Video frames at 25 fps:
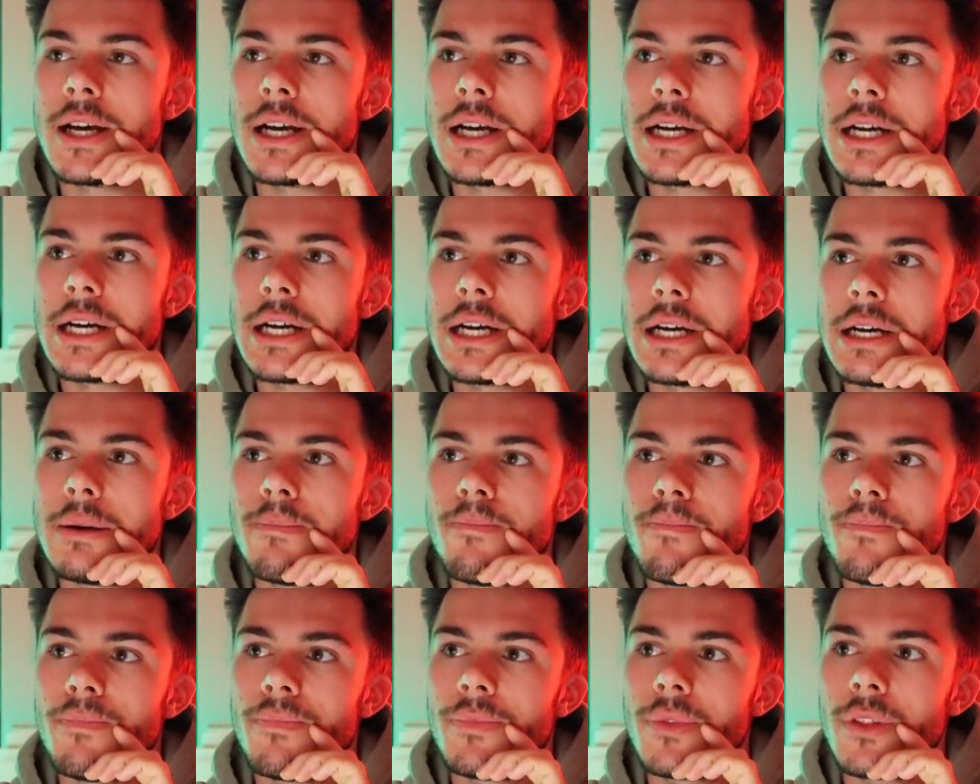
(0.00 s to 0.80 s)

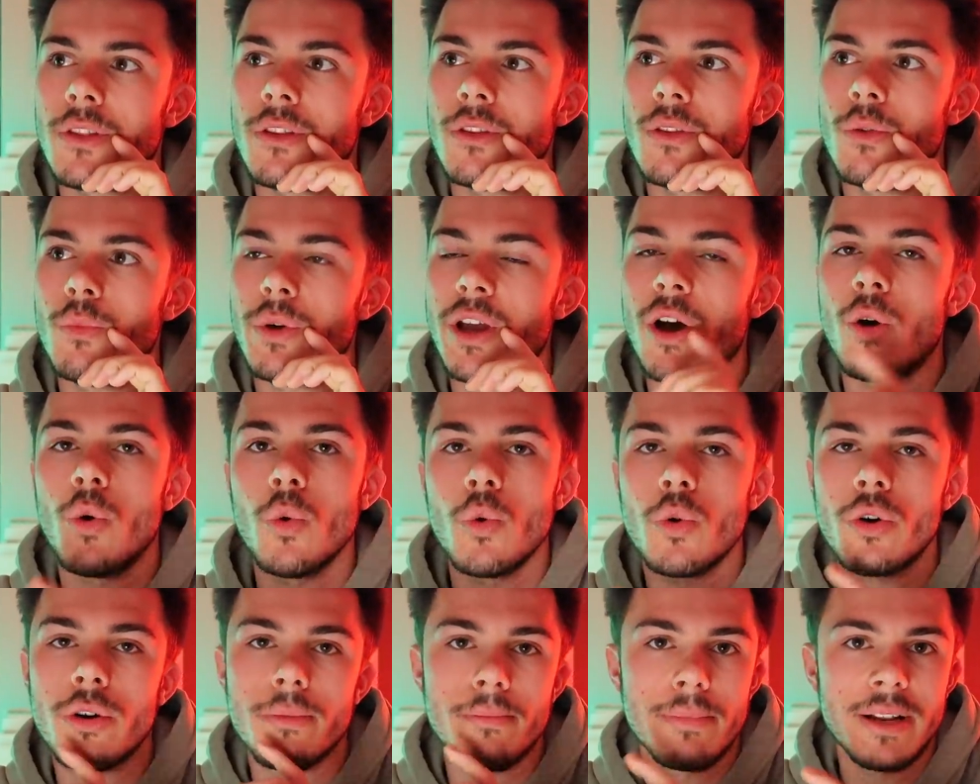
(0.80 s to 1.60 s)
Um, we are
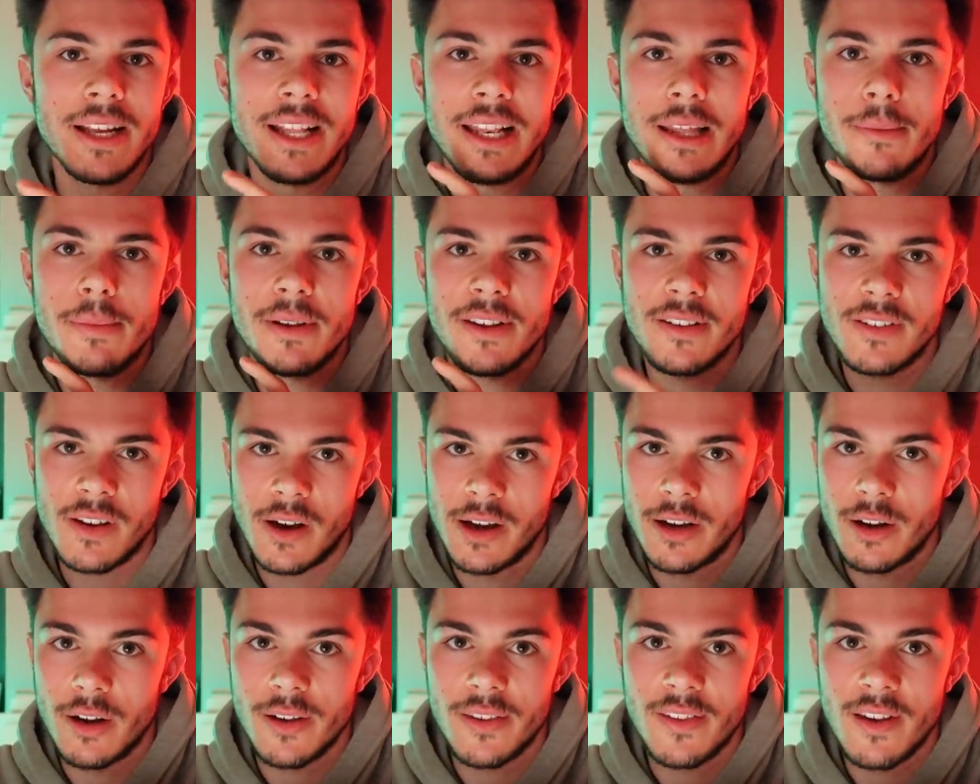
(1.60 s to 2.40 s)
all completely
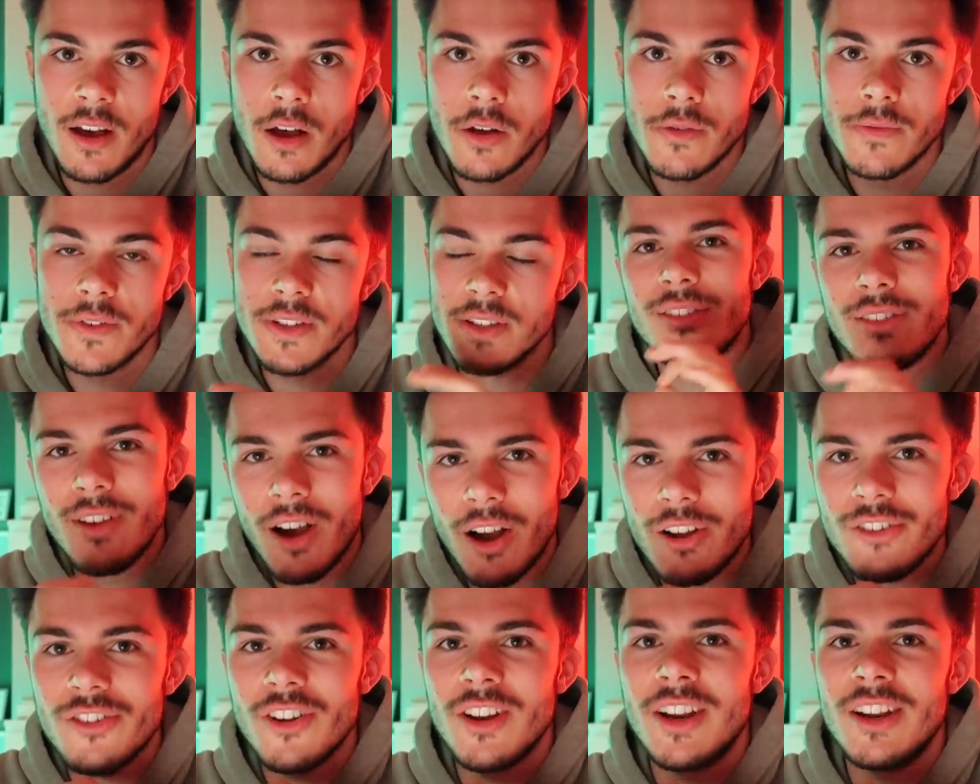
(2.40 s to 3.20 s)
beside ourselves.
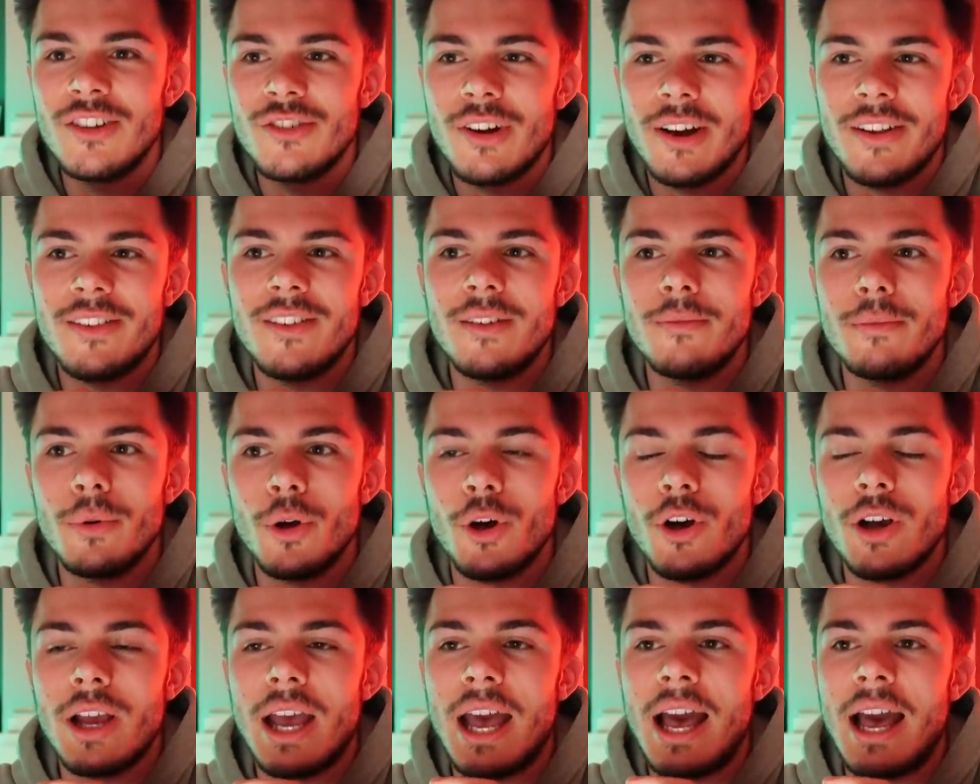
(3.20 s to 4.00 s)
Such an interesting
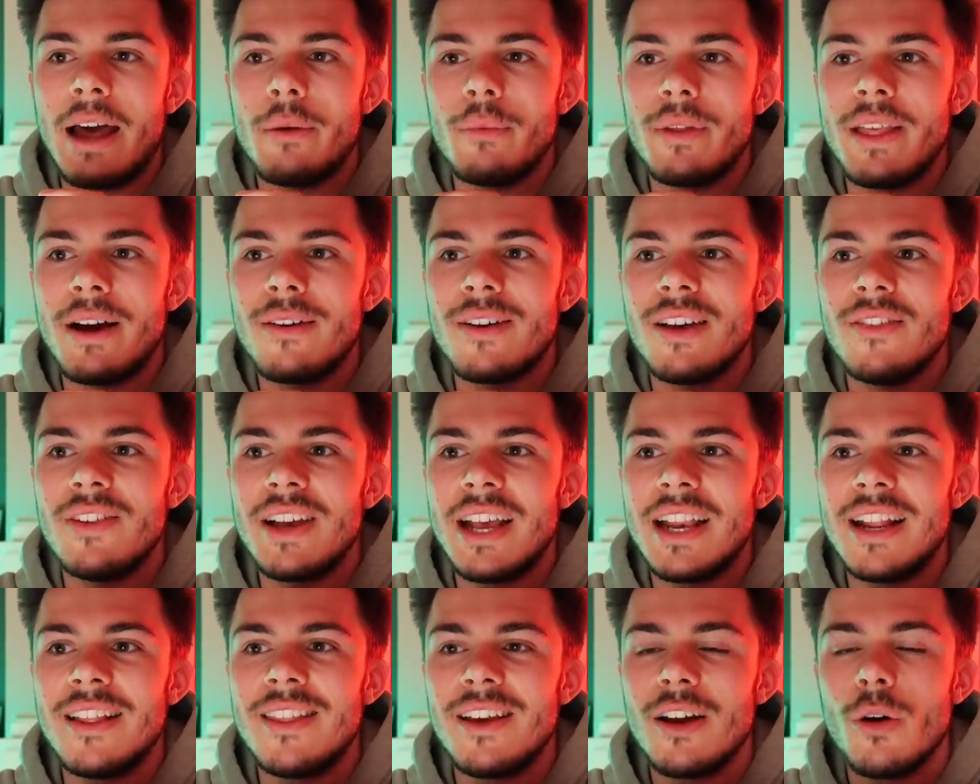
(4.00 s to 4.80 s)
book. And without
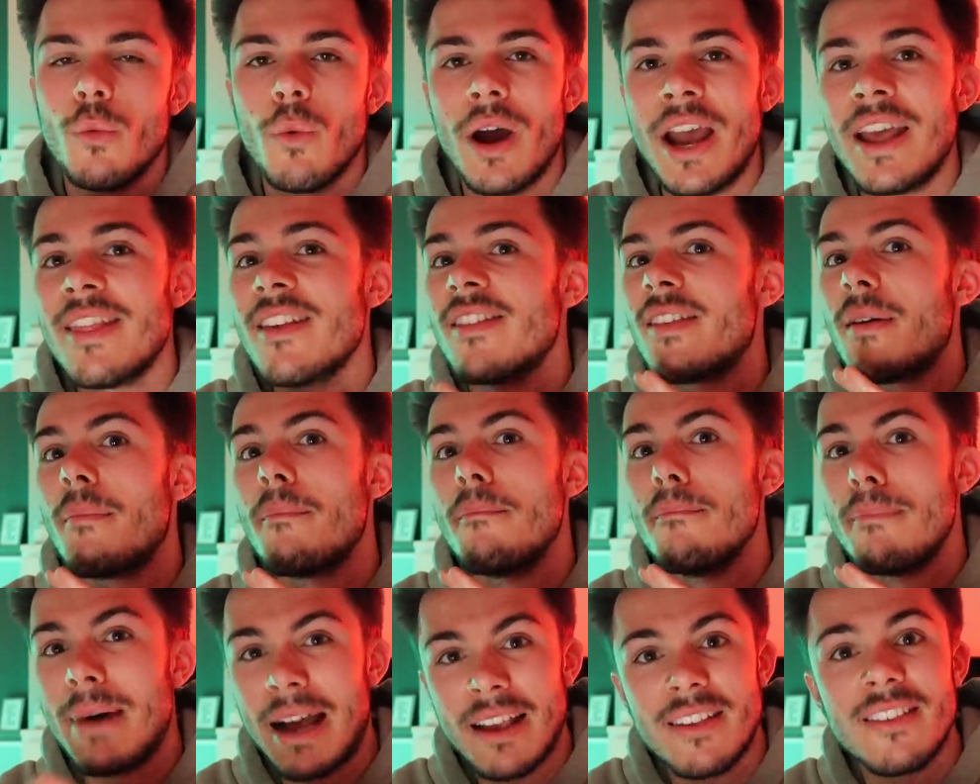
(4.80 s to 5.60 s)
giving anything away, there's a
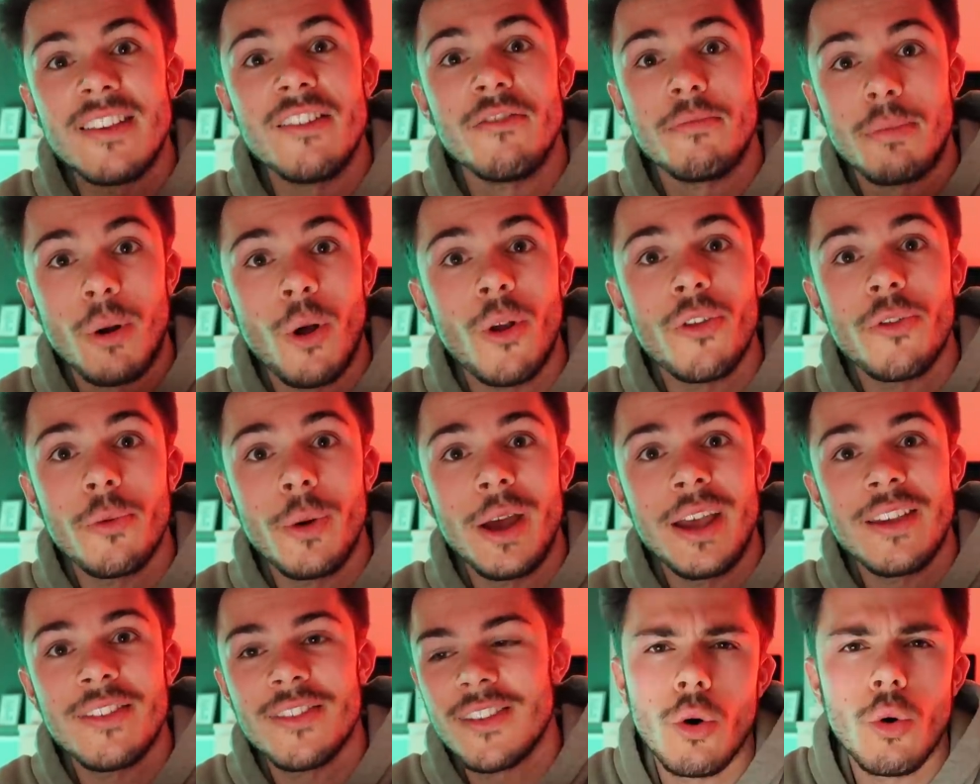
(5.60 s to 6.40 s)
massive plot
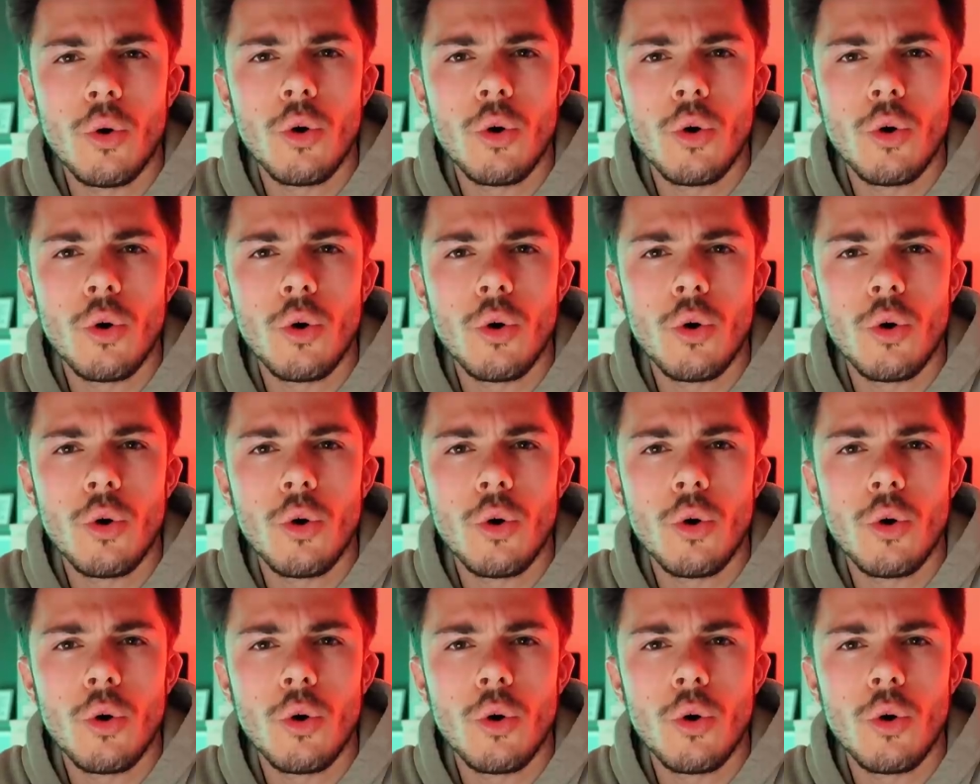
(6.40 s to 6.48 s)
twist.